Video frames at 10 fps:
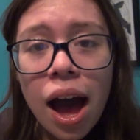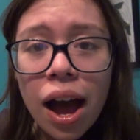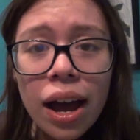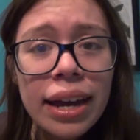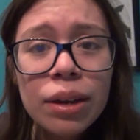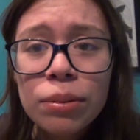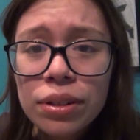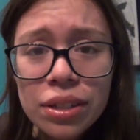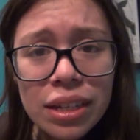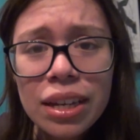I
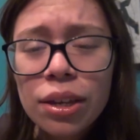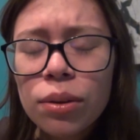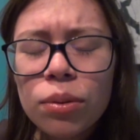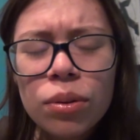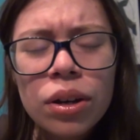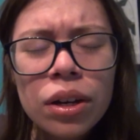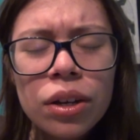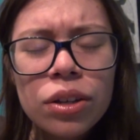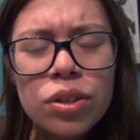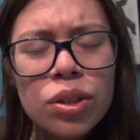will see you
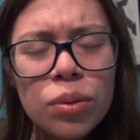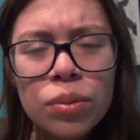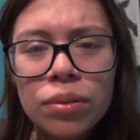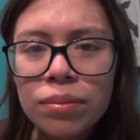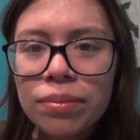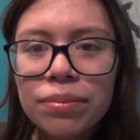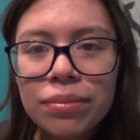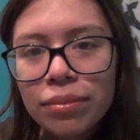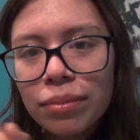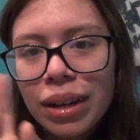soon.
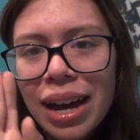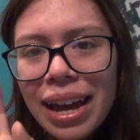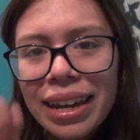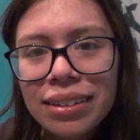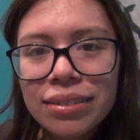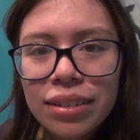Bye.